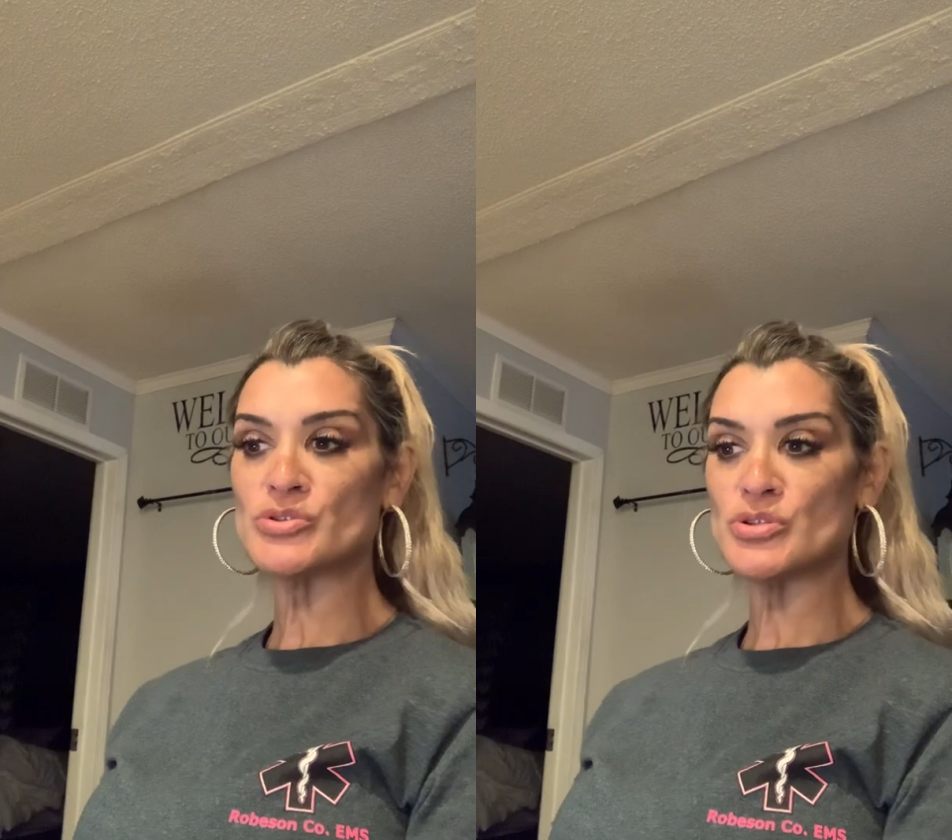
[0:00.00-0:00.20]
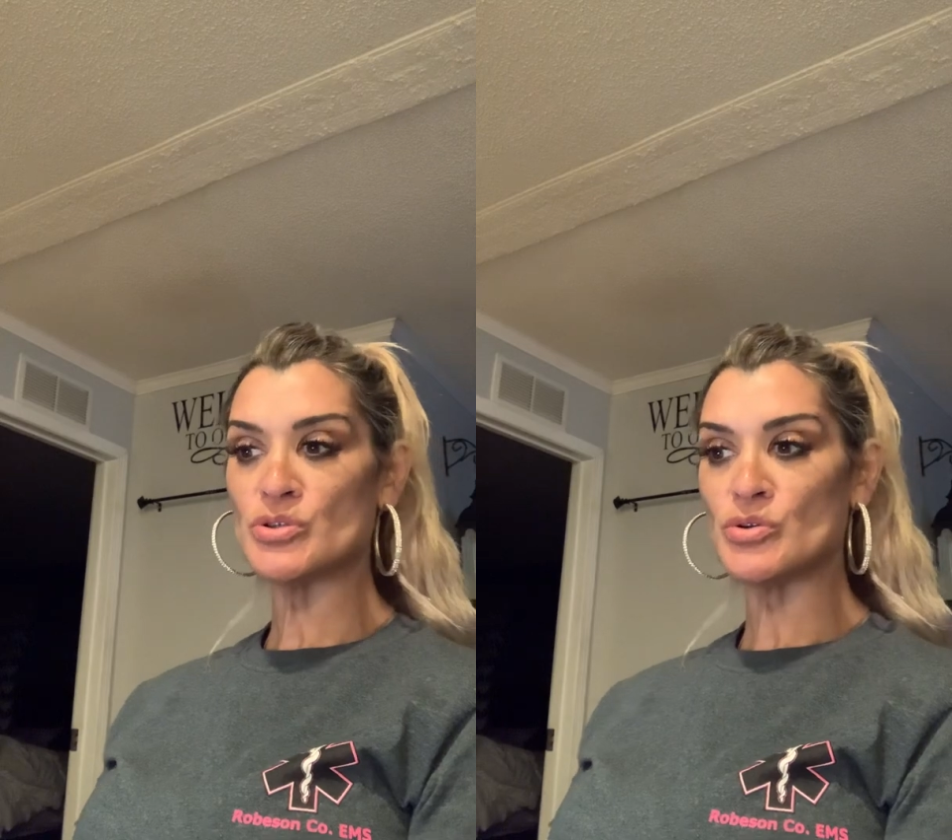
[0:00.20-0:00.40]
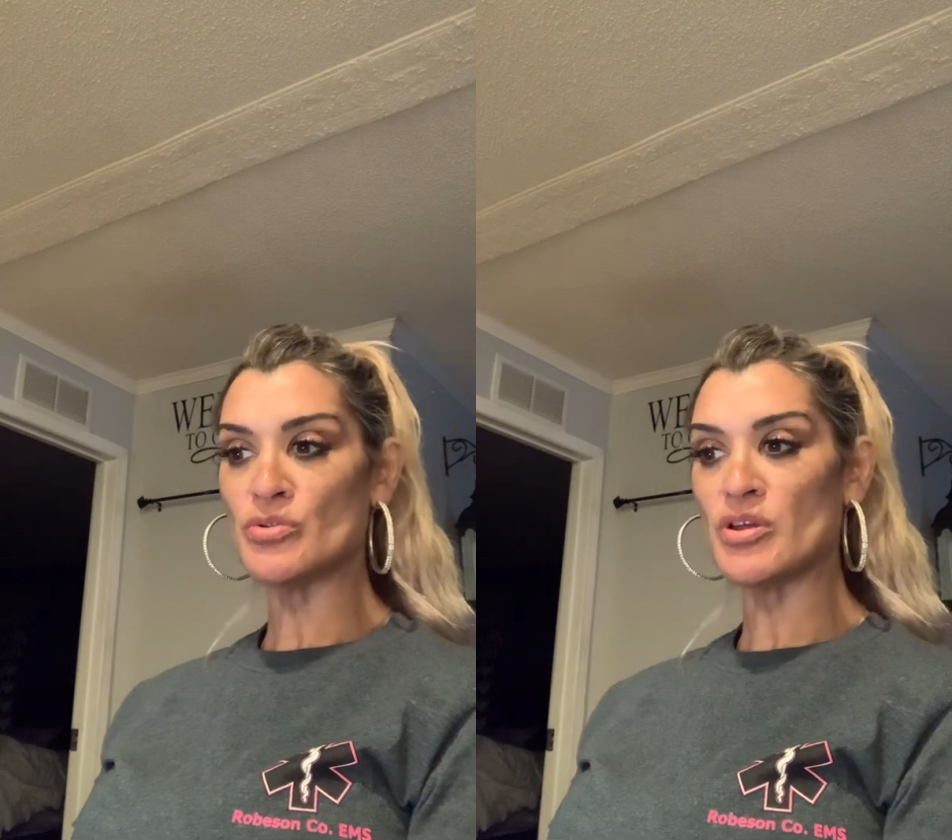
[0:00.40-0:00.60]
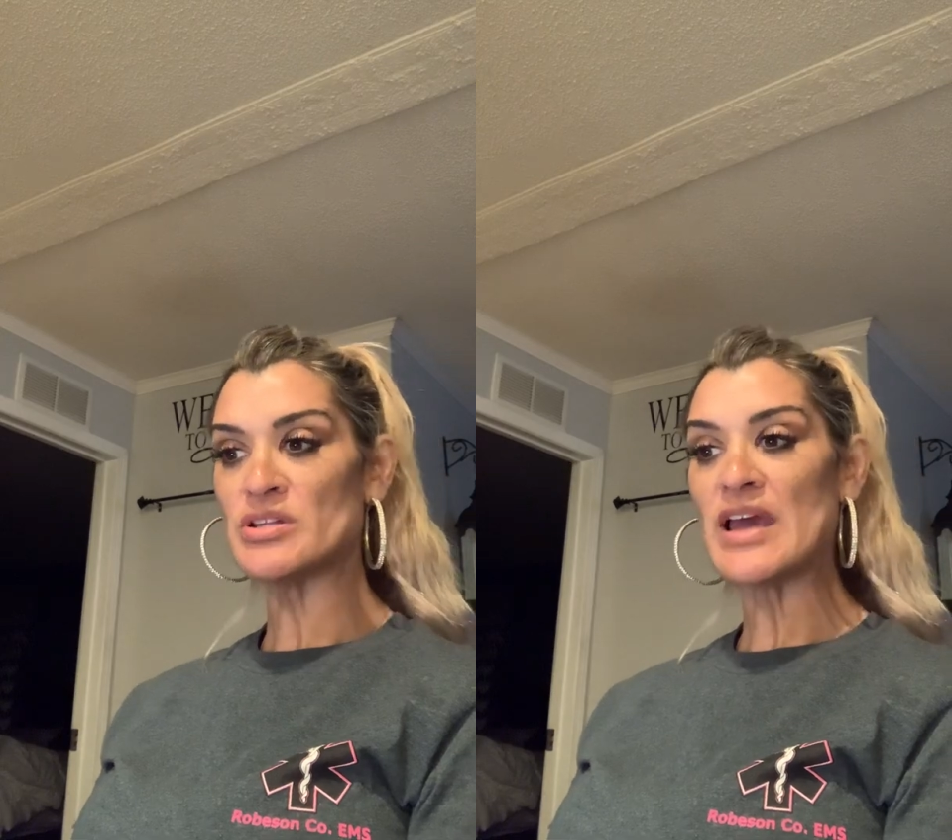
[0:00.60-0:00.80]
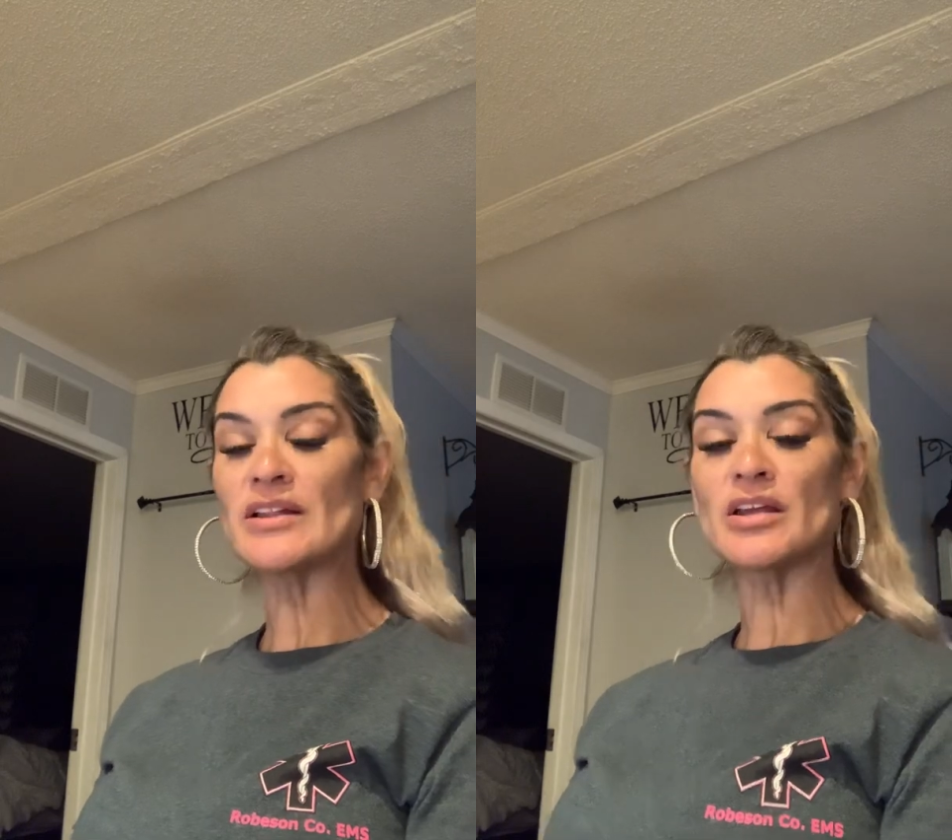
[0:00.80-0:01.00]
to the
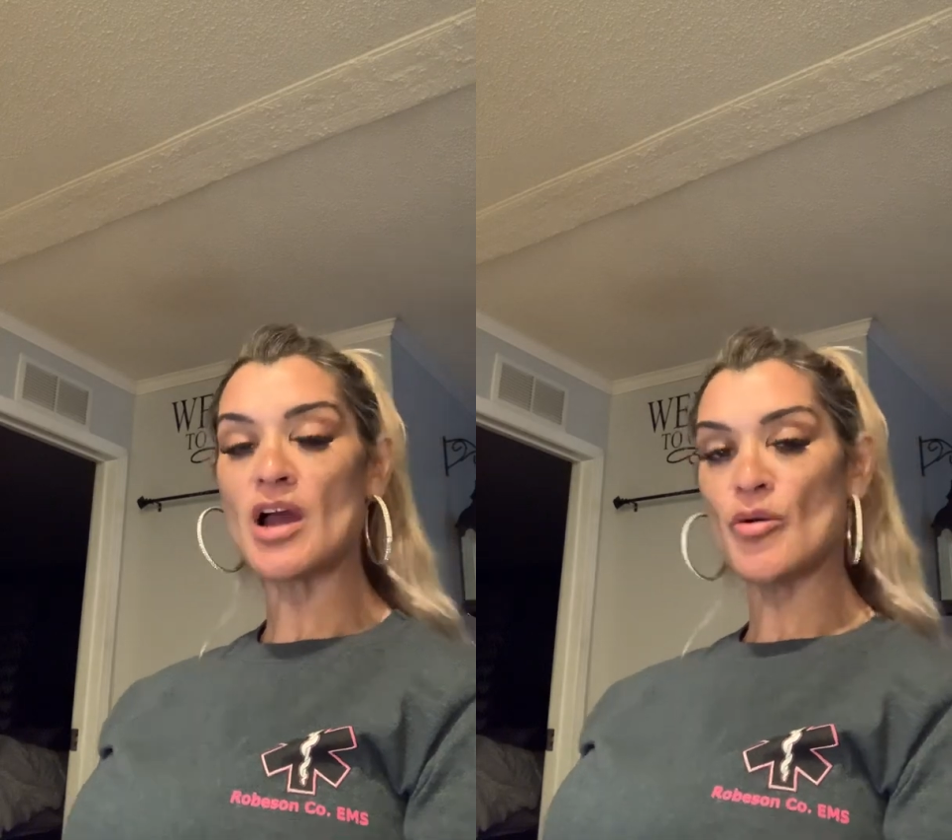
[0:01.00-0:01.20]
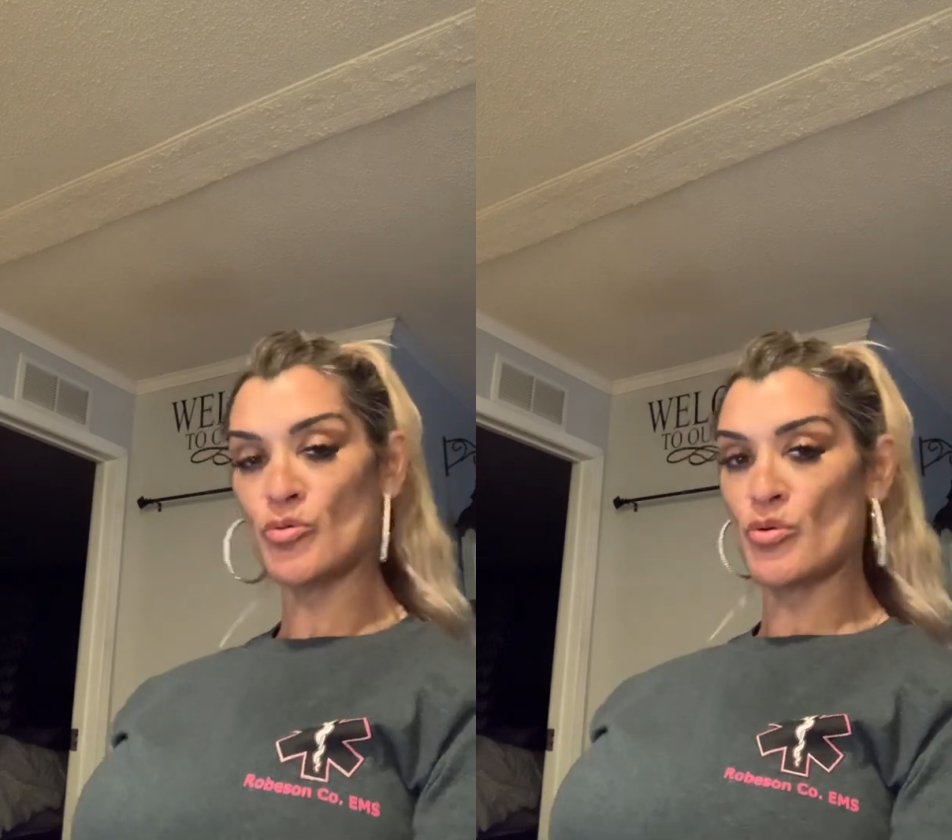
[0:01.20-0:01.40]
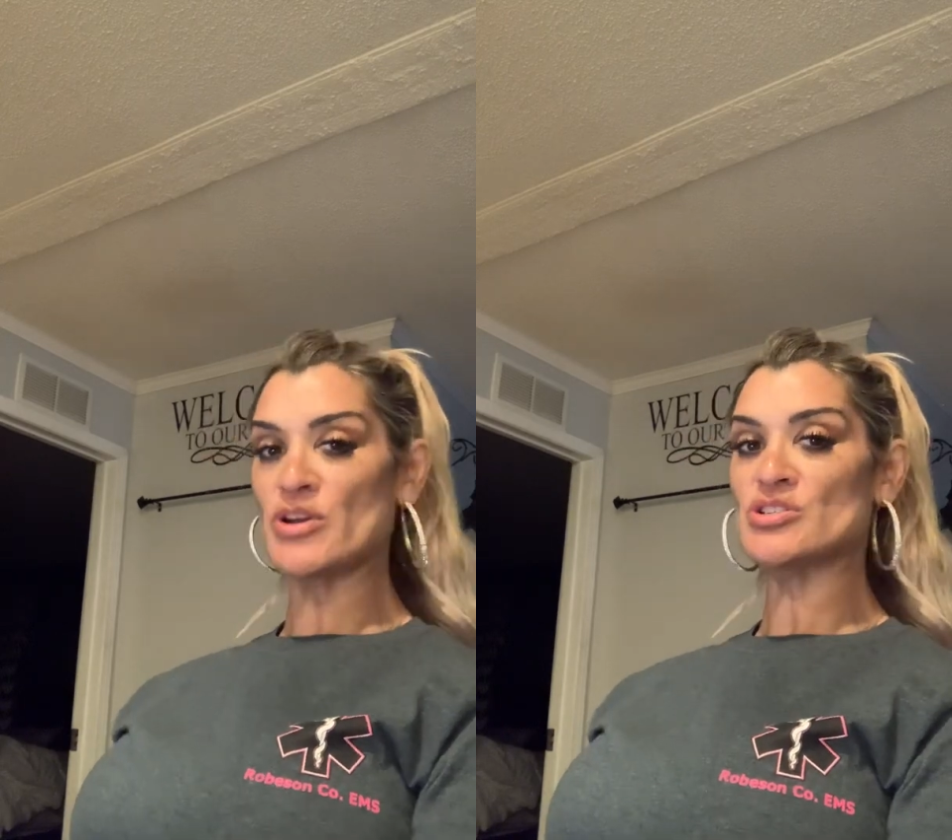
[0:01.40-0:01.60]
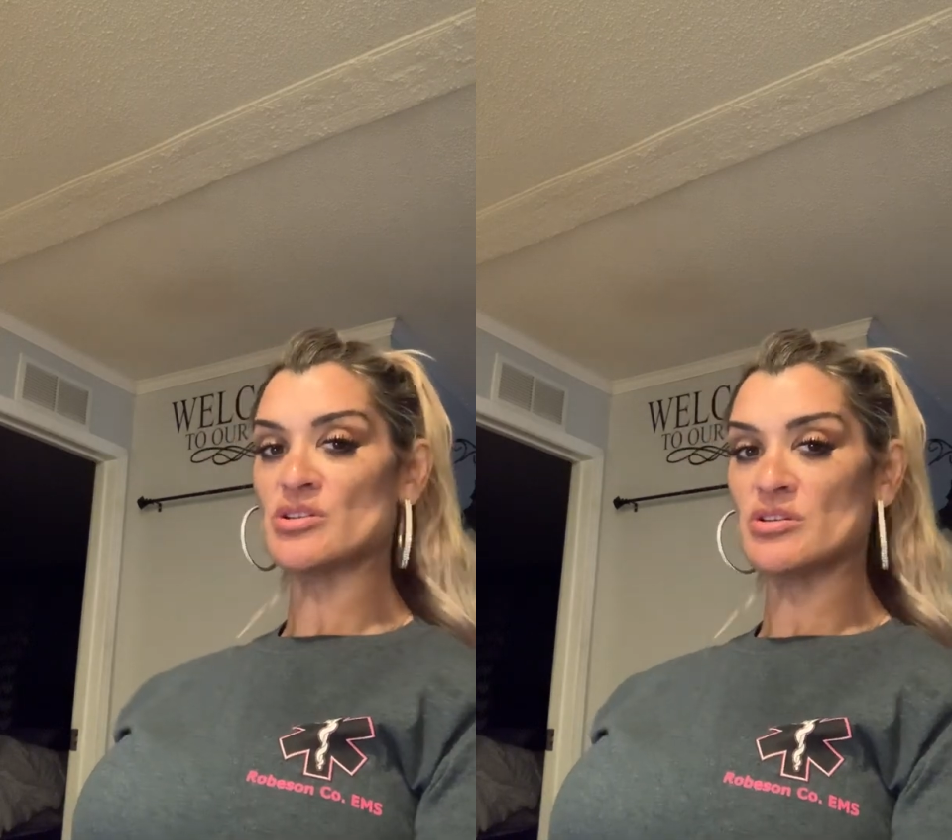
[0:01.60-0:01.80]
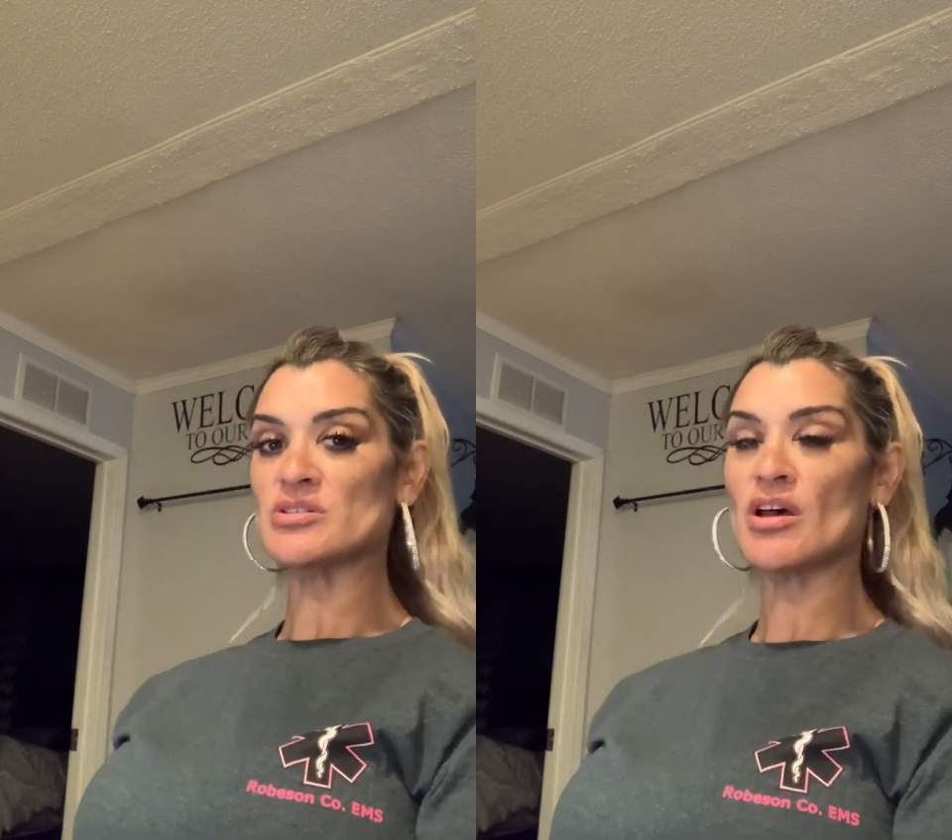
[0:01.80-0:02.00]
daily operations